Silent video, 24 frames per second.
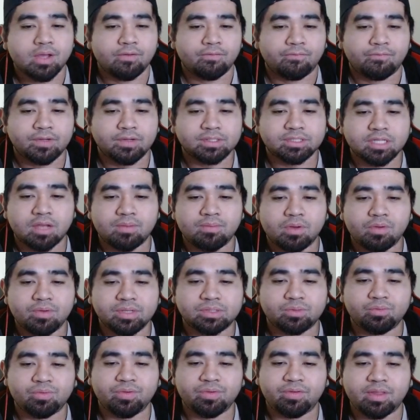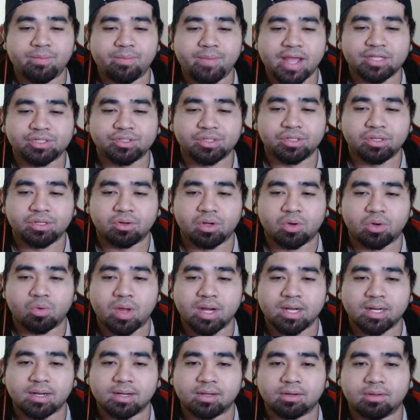First combo is with the Mansion, or the
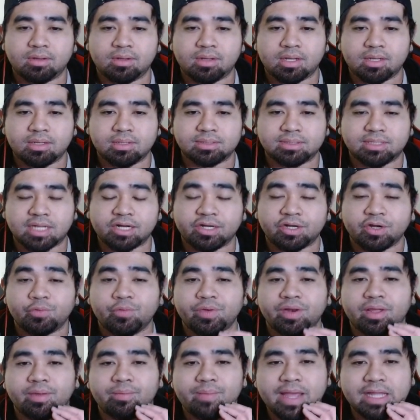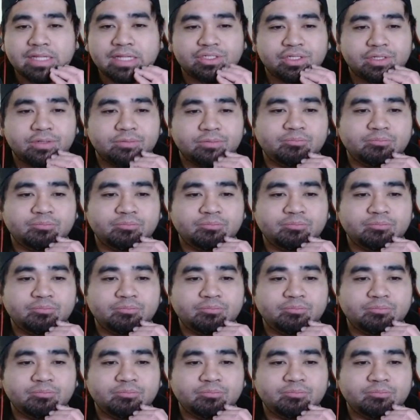1 card starter with a Mansion.